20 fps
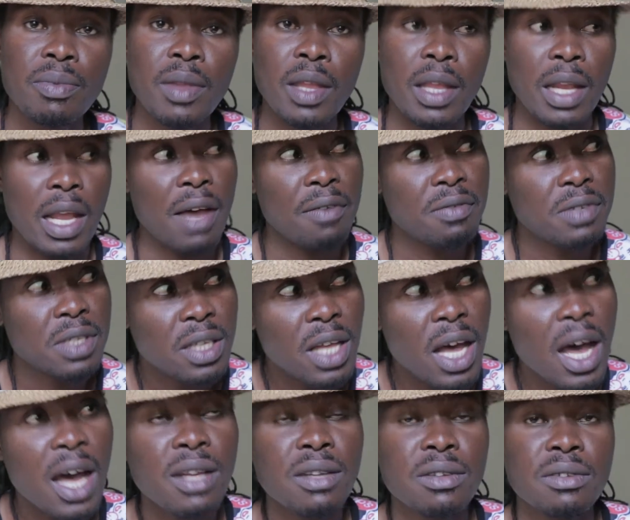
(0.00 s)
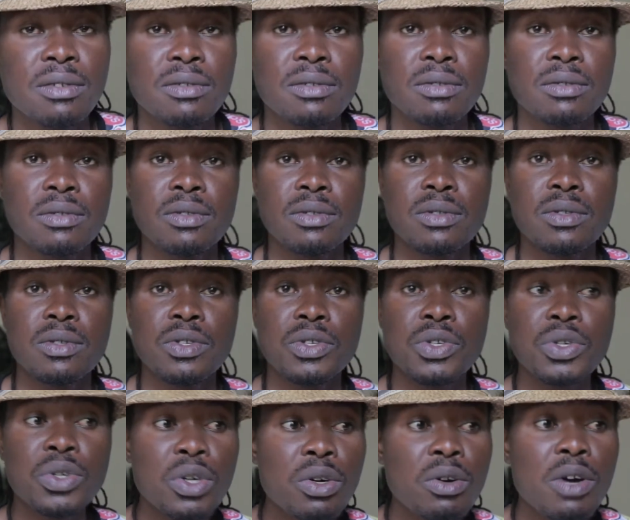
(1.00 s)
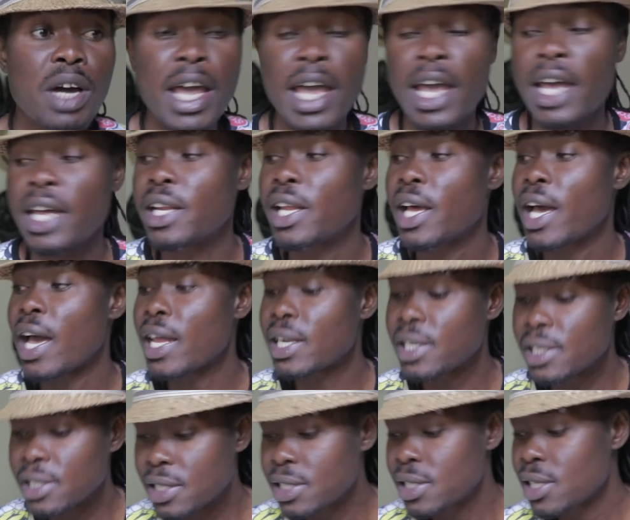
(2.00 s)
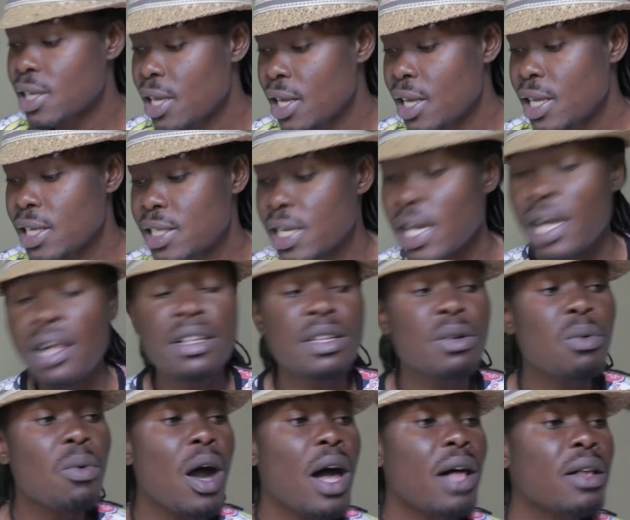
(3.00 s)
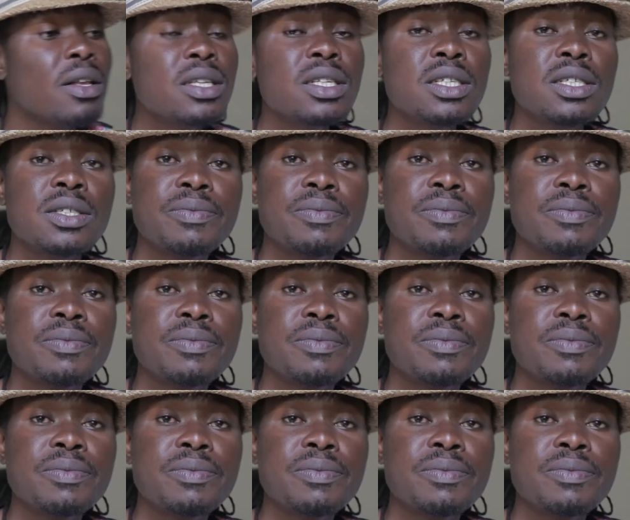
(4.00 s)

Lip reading: and after that, you go ahead and tell the world,